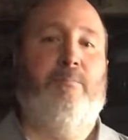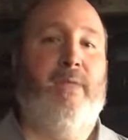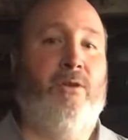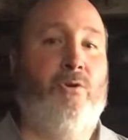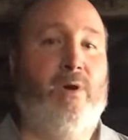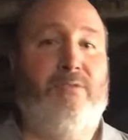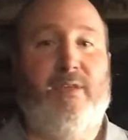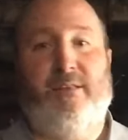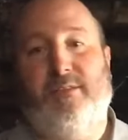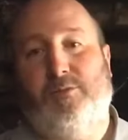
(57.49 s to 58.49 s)
Now, do I
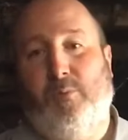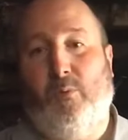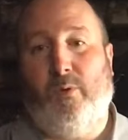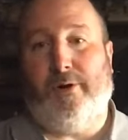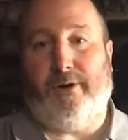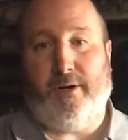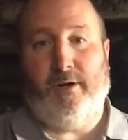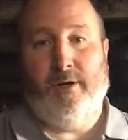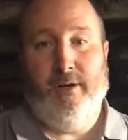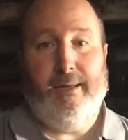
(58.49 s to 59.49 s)
think this will work?
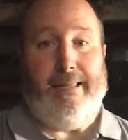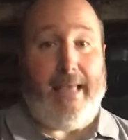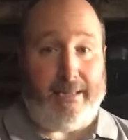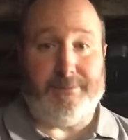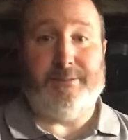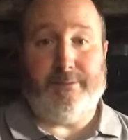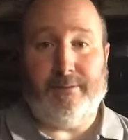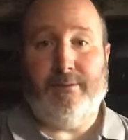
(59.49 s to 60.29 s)
Yes.